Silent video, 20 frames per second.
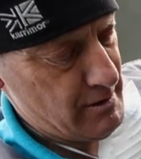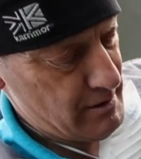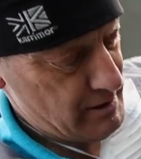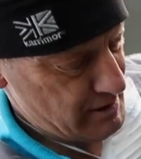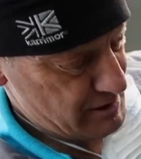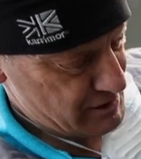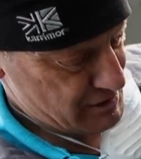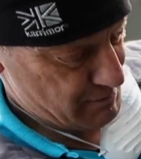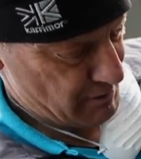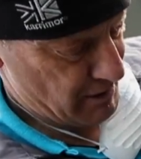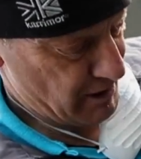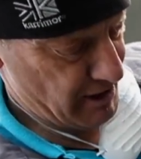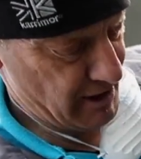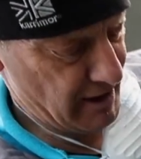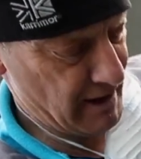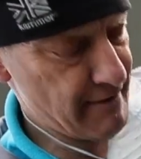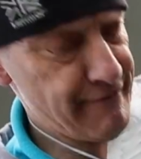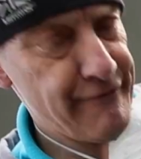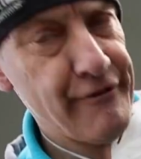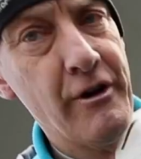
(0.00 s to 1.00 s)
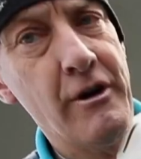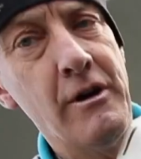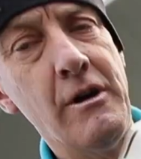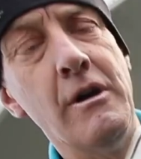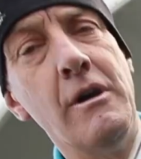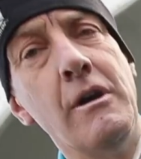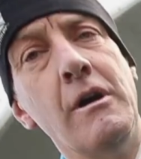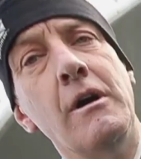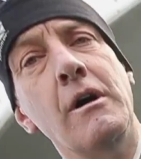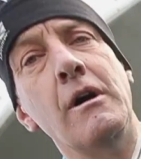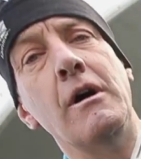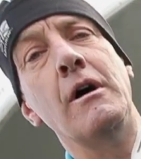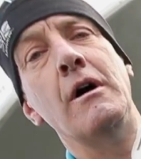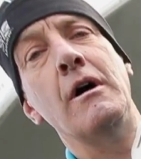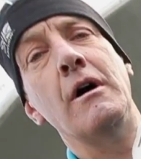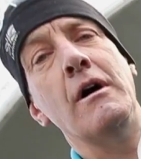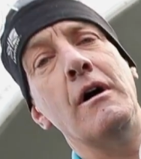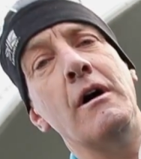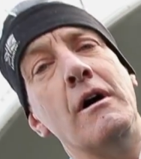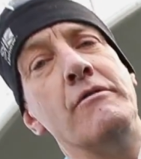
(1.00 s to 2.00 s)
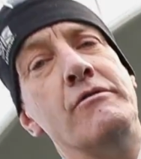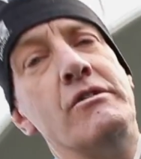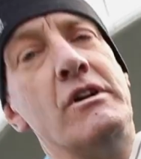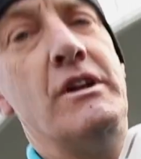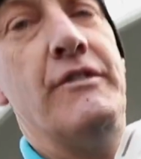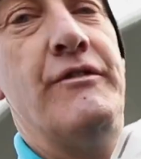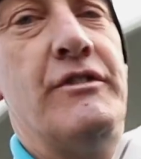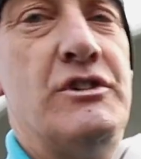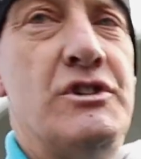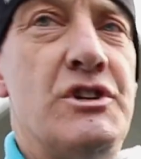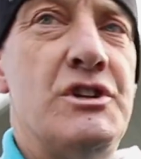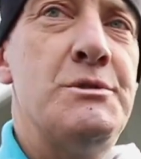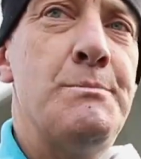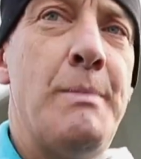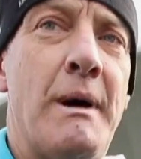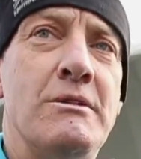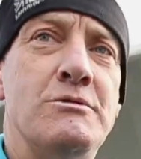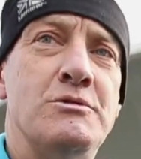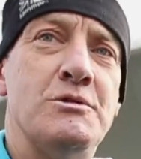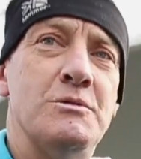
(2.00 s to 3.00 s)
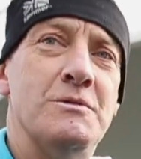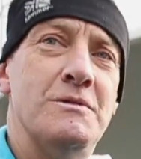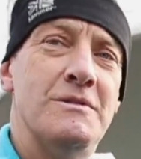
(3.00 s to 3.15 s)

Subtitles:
into my glove, ready for disposal.